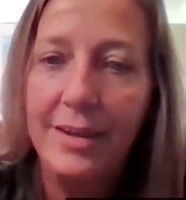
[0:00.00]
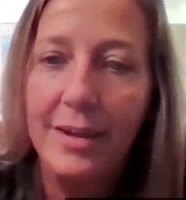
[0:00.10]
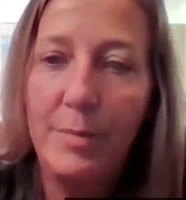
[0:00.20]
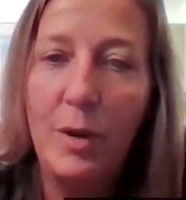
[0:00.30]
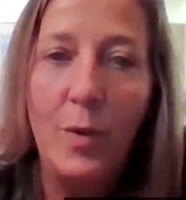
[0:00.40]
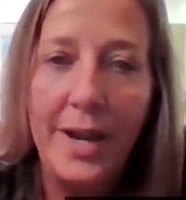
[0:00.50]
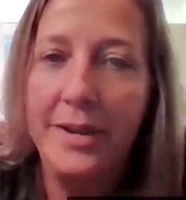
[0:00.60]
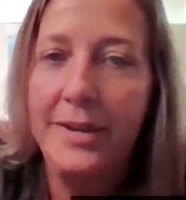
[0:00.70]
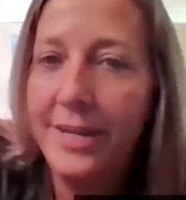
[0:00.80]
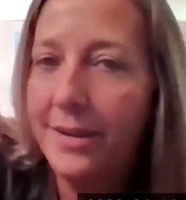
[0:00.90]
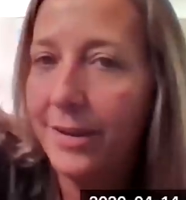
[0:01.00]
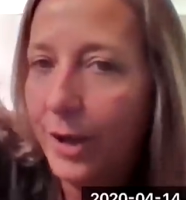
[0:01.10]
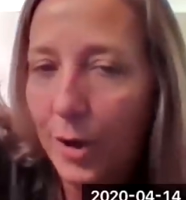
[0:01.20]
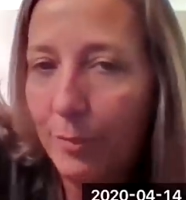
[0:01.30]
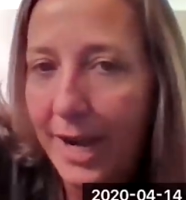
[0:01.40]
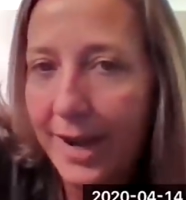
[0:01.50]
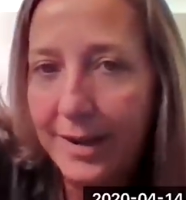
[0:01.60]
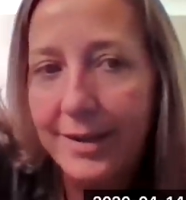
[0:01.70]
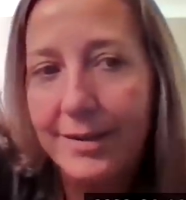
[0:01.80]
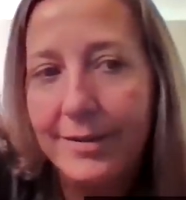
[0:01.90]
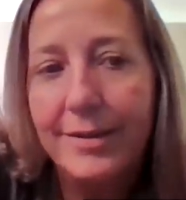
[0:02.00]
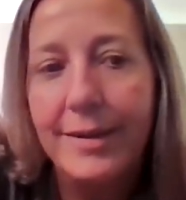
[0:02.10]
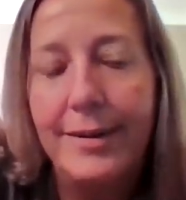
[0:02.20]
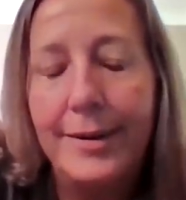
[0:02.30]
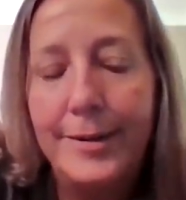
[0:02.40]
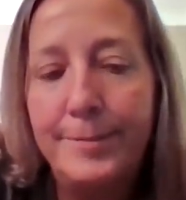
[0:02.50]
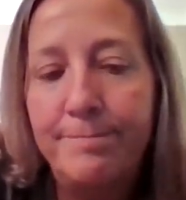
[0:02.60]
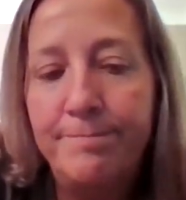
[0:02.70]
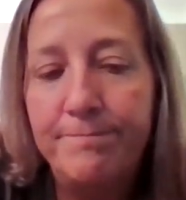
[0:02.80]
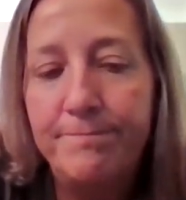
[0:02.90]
about why I needed to go back um,